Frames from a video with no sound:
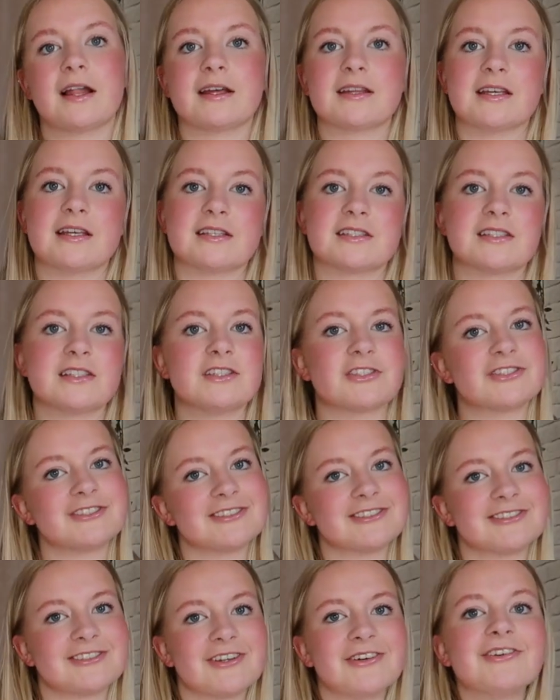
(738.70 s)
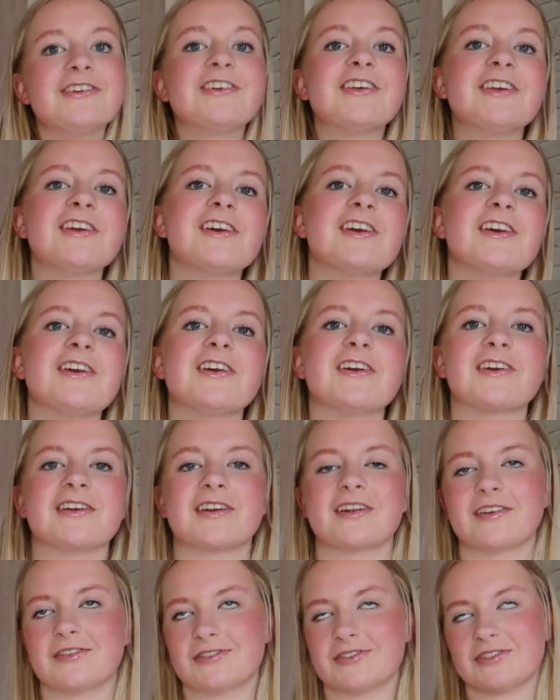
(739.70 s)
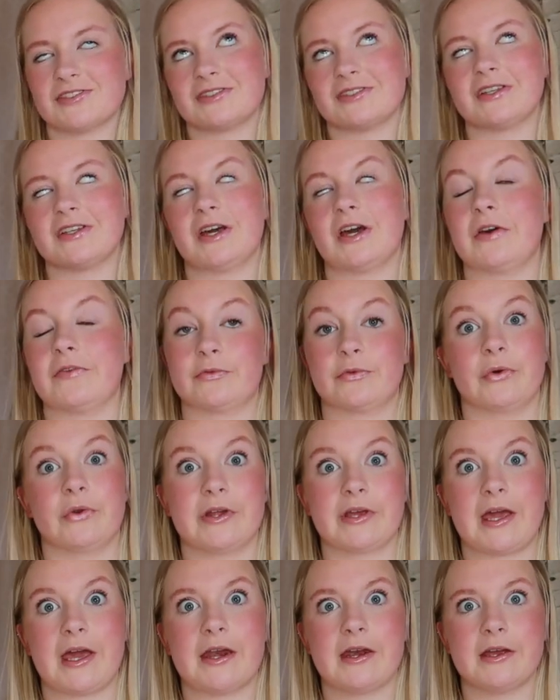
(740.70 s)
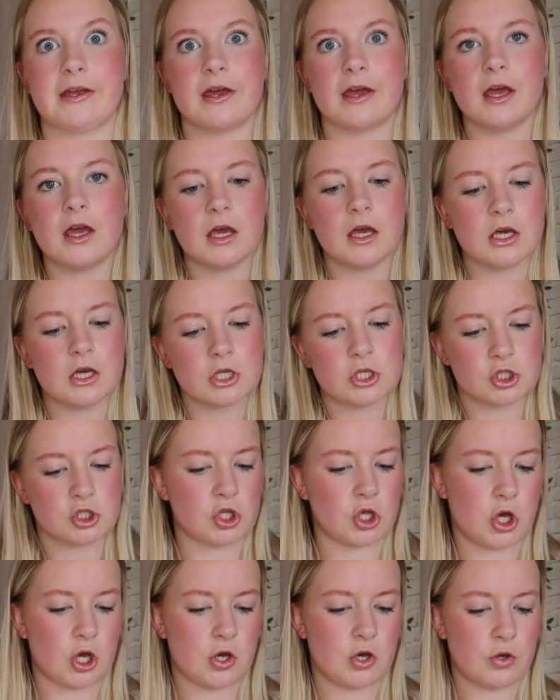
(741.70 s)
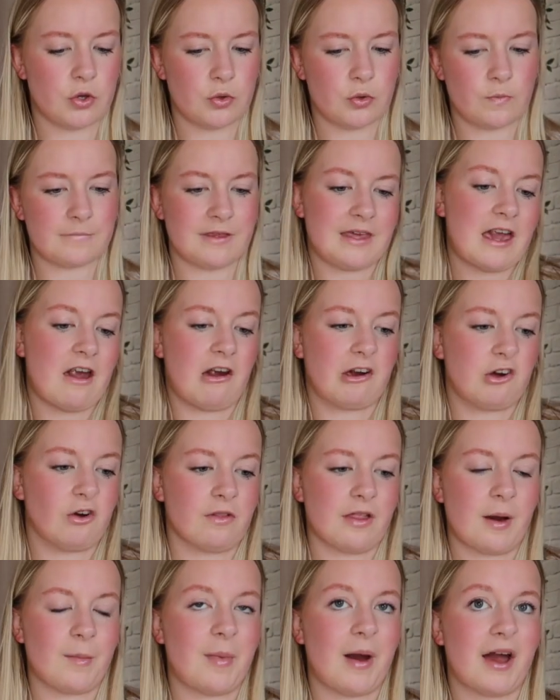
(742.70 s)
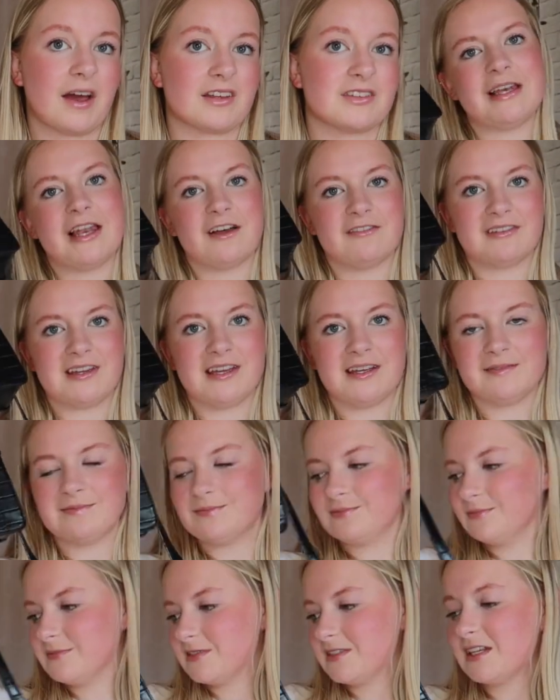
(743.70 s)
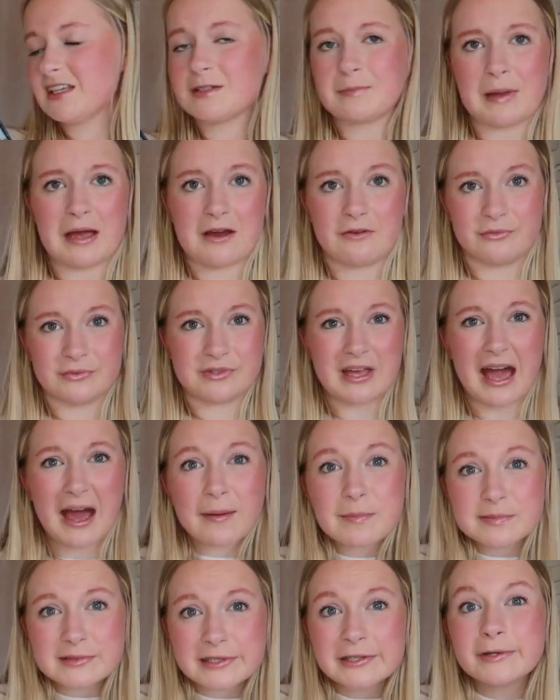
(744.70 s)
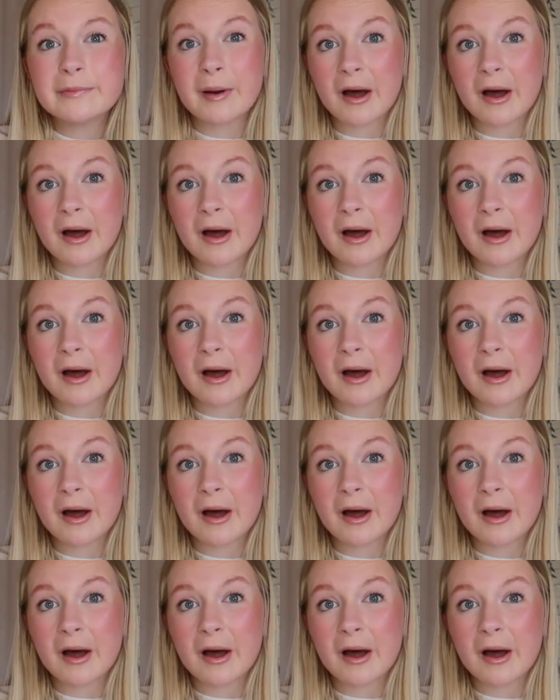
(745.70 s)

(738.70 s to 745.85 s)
like this and it's just so cute, and I was just like, I've got to get it. So yeah, I got that bag. Love it. £6, absolute